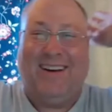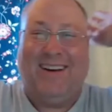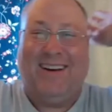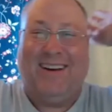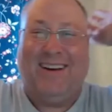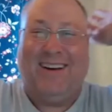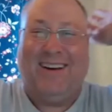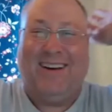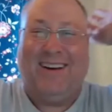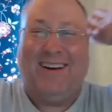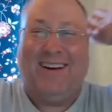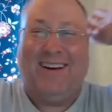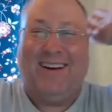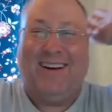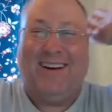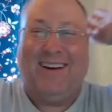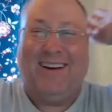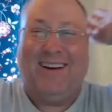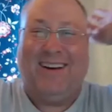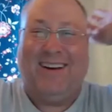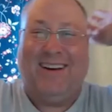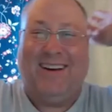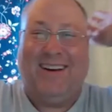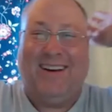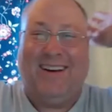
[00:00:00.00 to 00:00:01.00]
Ah, get
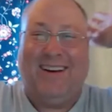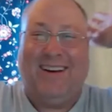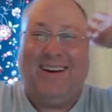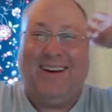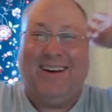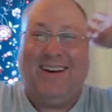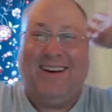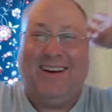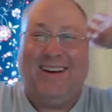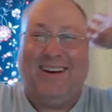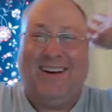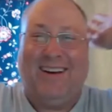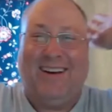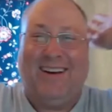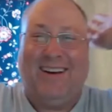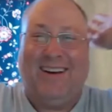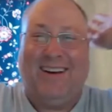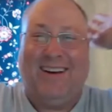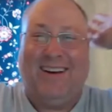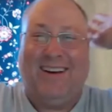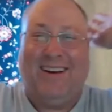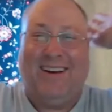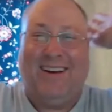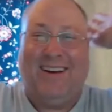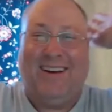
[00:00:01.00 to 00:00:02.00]
it off
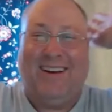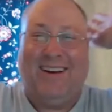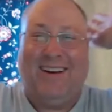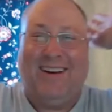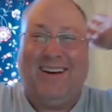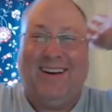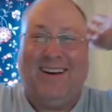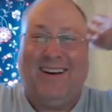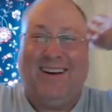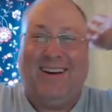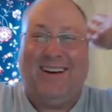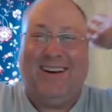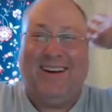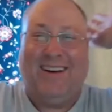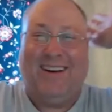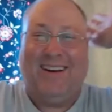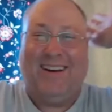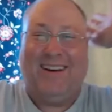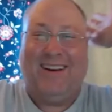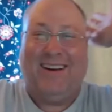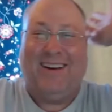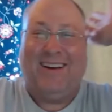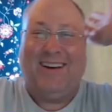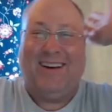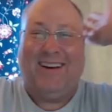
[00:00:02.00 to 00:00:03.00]
me!
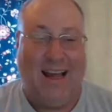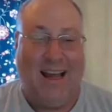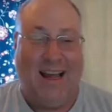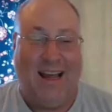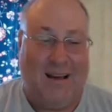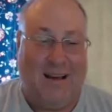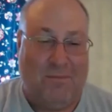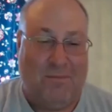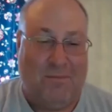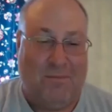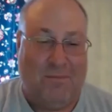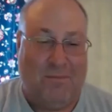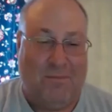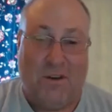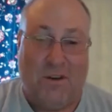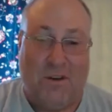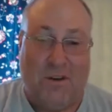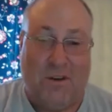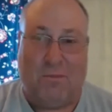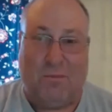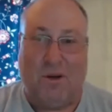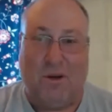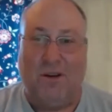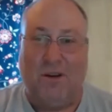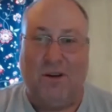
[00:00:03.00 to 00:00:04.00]
Uh, maneuvers
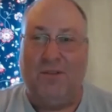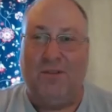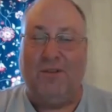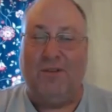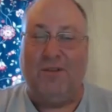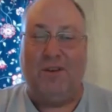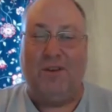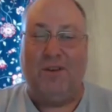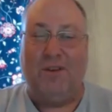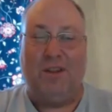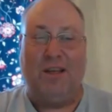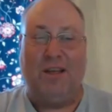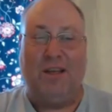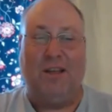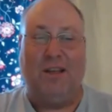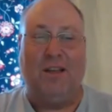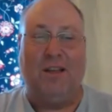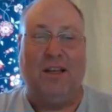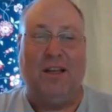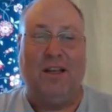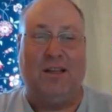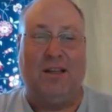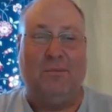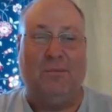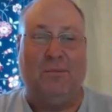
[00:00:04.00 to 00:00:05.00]
approved if you think you'd like
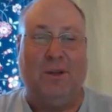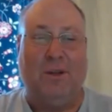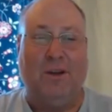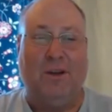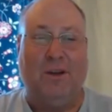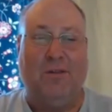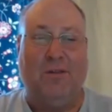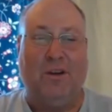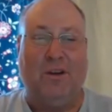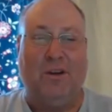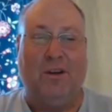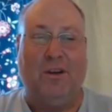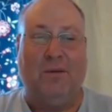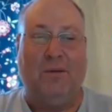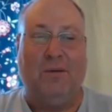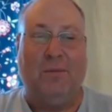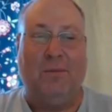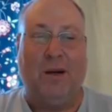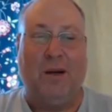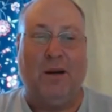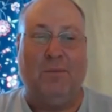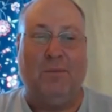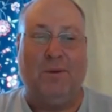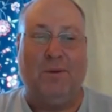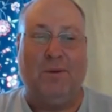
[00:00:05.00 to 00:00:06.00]
to maneuver into a better
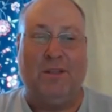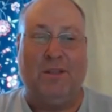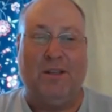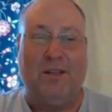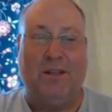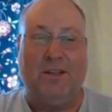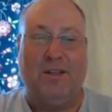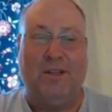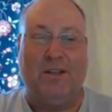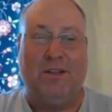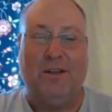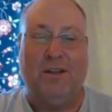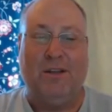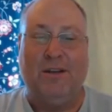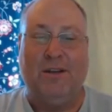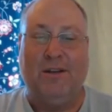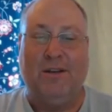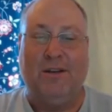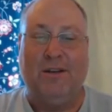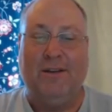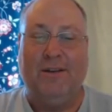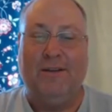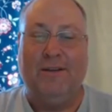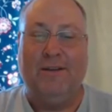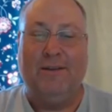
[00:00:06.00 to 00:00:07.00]
position. No, mm,
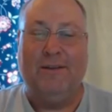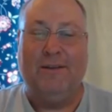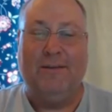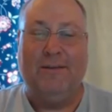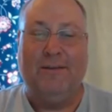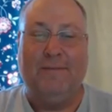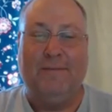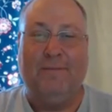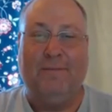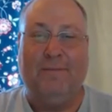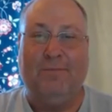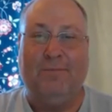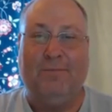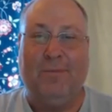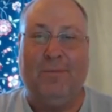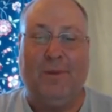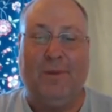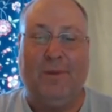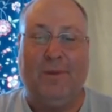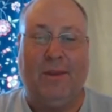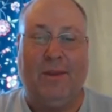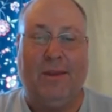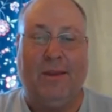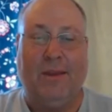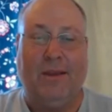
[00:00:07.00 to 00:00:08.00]
no. I was just going
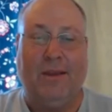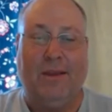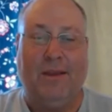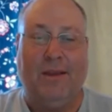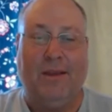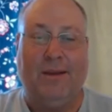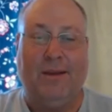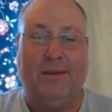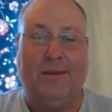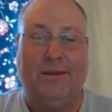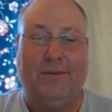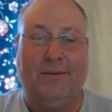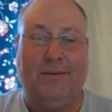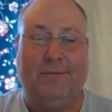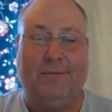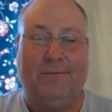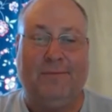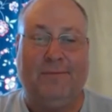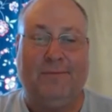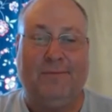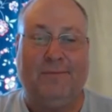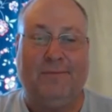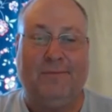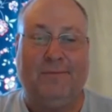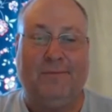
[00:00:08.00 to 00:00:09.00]
to try and blast it
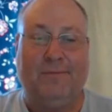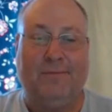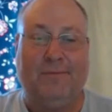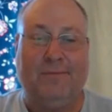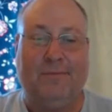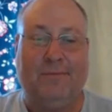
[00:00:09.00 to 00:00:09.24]
again. But...